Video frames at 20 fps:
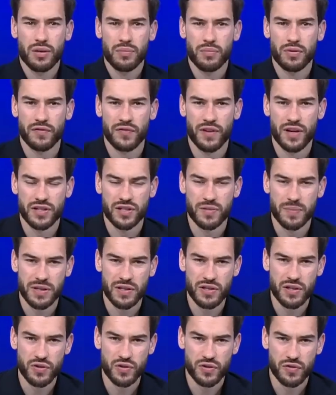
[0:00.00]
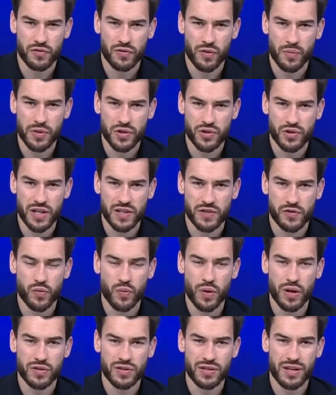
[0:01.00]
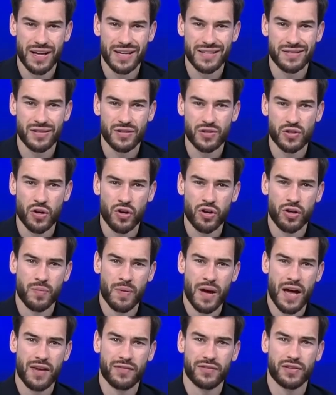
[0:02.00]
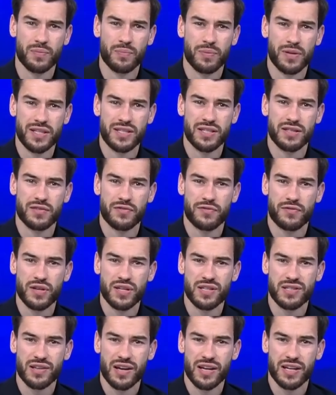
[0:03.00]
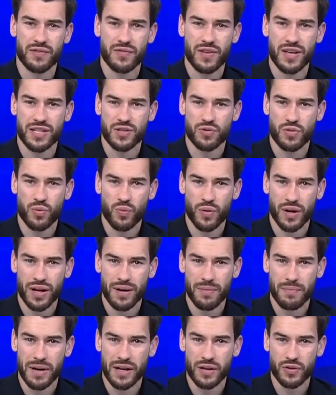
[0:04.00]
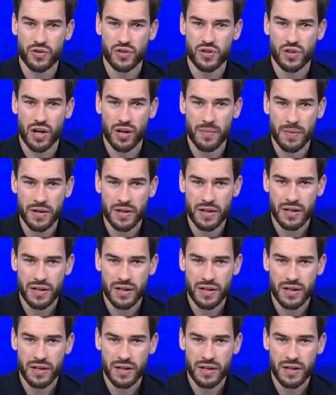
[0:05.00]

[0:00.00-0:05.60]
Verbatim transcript: But first, the big news from the transfer world today is that Tottenham have completed the free signing of Israel winger Manor Solomon.